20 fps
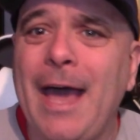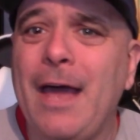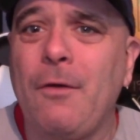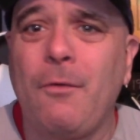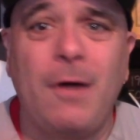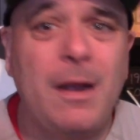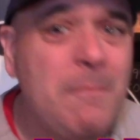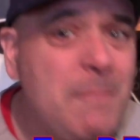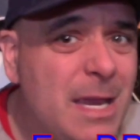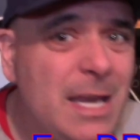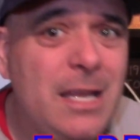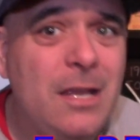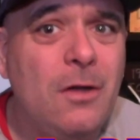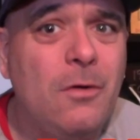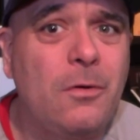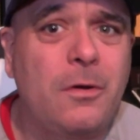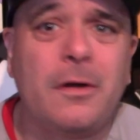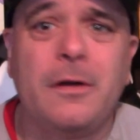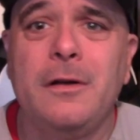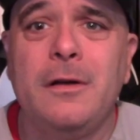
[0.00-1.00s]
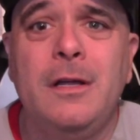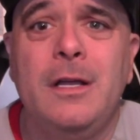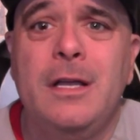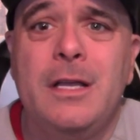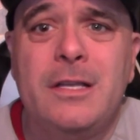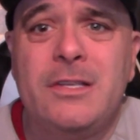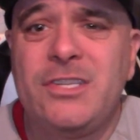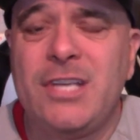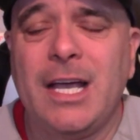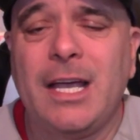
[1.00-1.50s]
or a mediocre
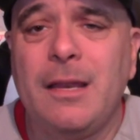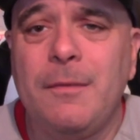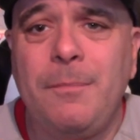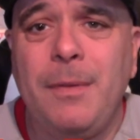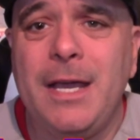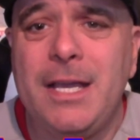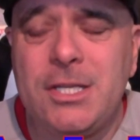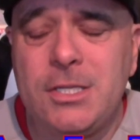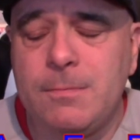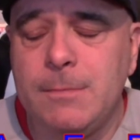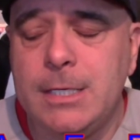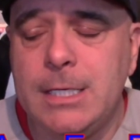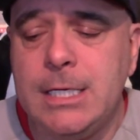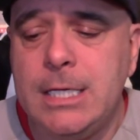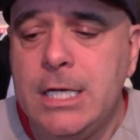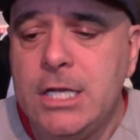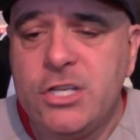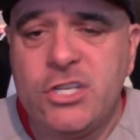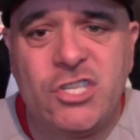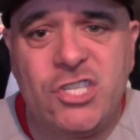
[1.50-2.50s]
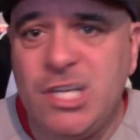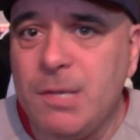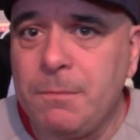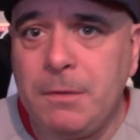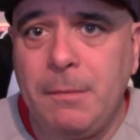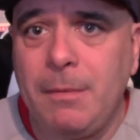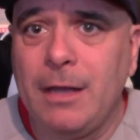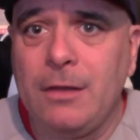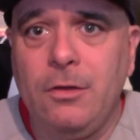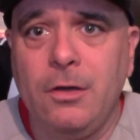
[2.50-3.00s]
second baseman simply
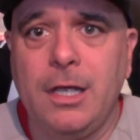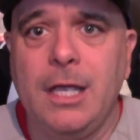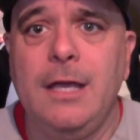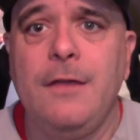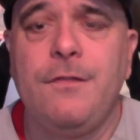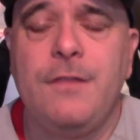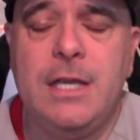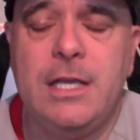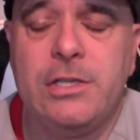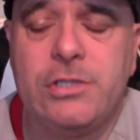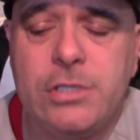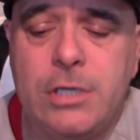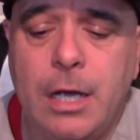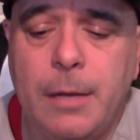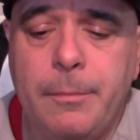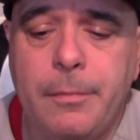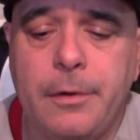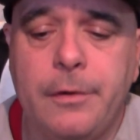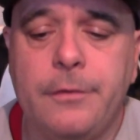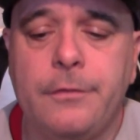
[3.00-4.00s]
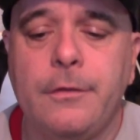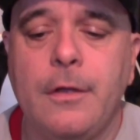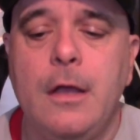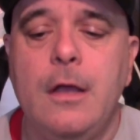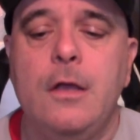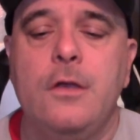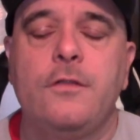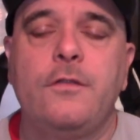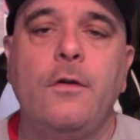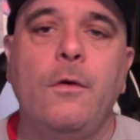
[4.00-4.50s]
by looking at these numbers.
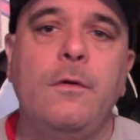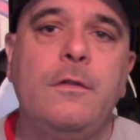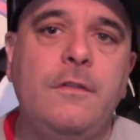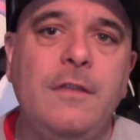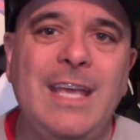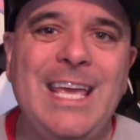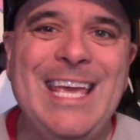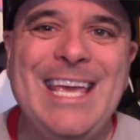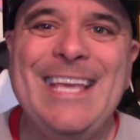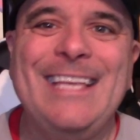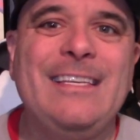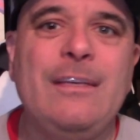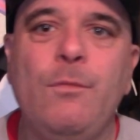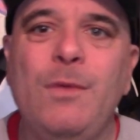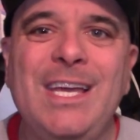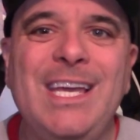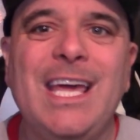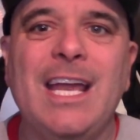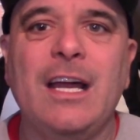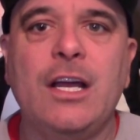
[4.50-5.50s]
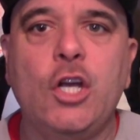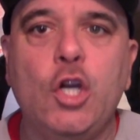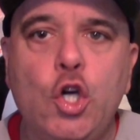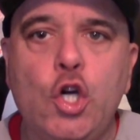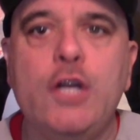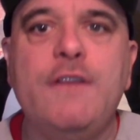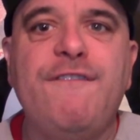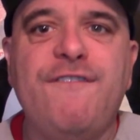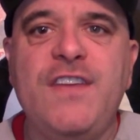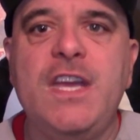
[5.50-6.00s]
So it's easy. We can get a
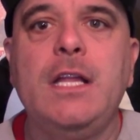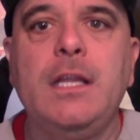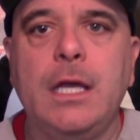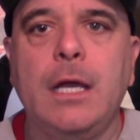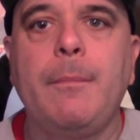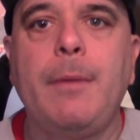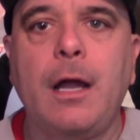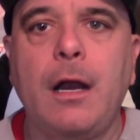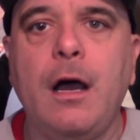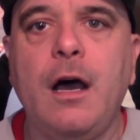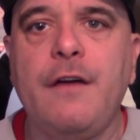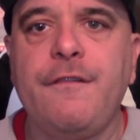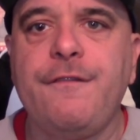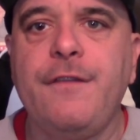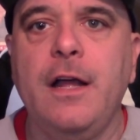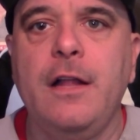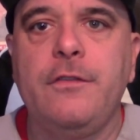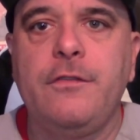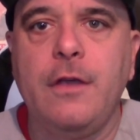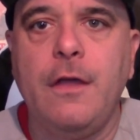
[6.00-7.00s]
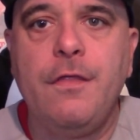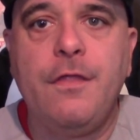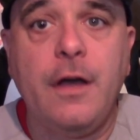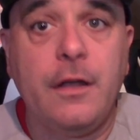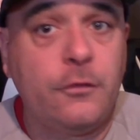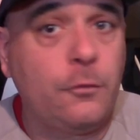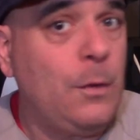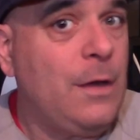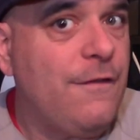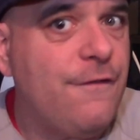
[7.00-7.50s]
good feeling about offense, and
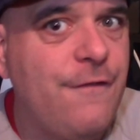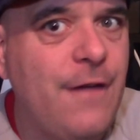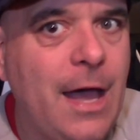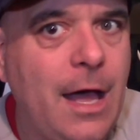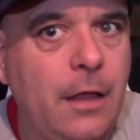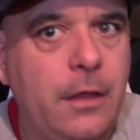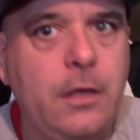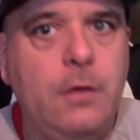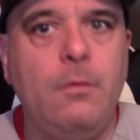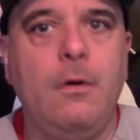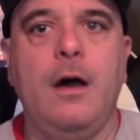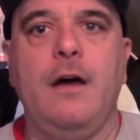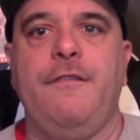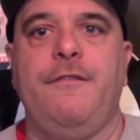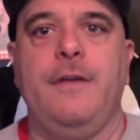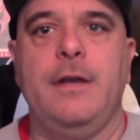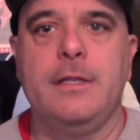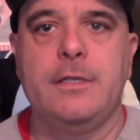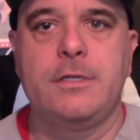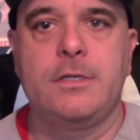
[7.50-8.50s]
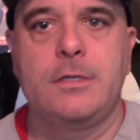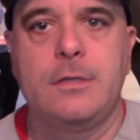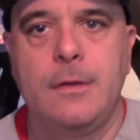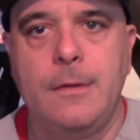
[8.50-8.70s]
thus we value offense.